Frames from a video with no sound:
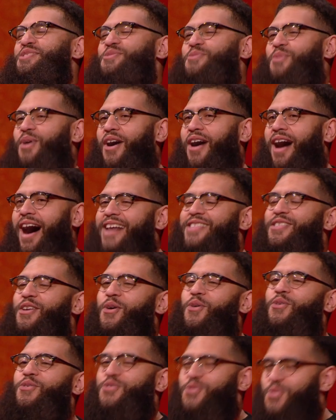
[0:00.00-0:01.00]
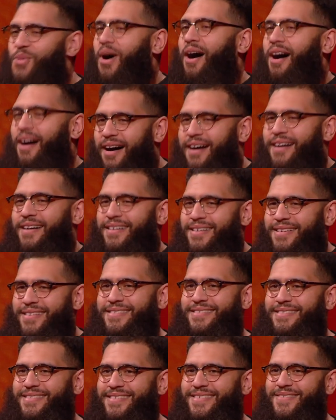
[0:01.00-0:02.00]
you are. I know who you are.
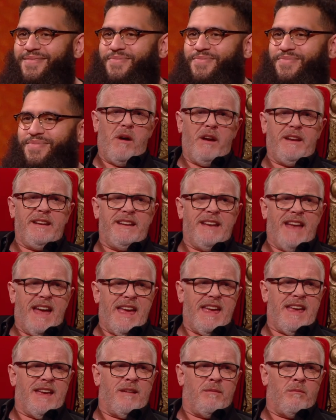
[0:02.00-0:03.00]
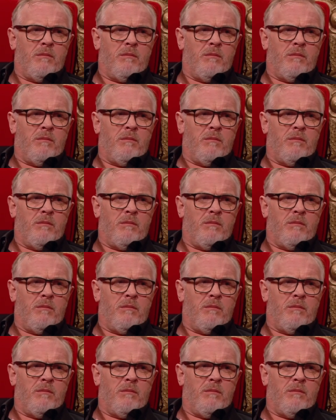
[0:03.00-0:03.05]
You don't know my name.